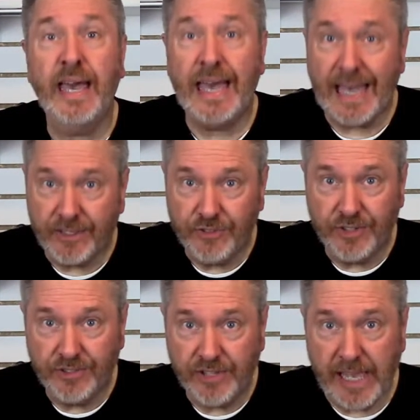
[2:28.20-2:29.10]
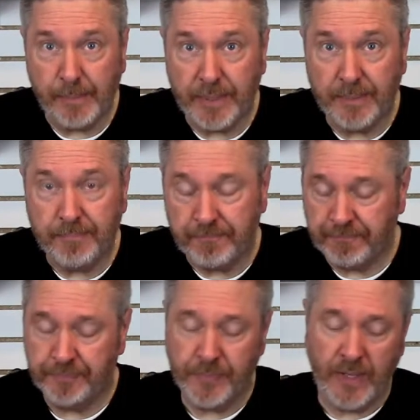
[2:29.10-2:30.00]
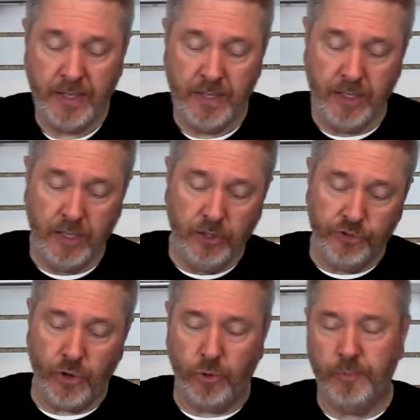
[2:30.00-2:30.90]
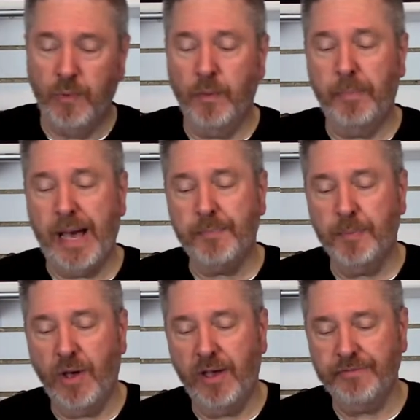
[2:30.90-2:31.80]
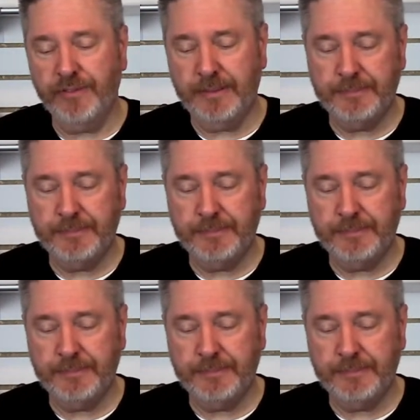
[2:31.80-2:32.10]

Accidents happen. So, we'll pop them off.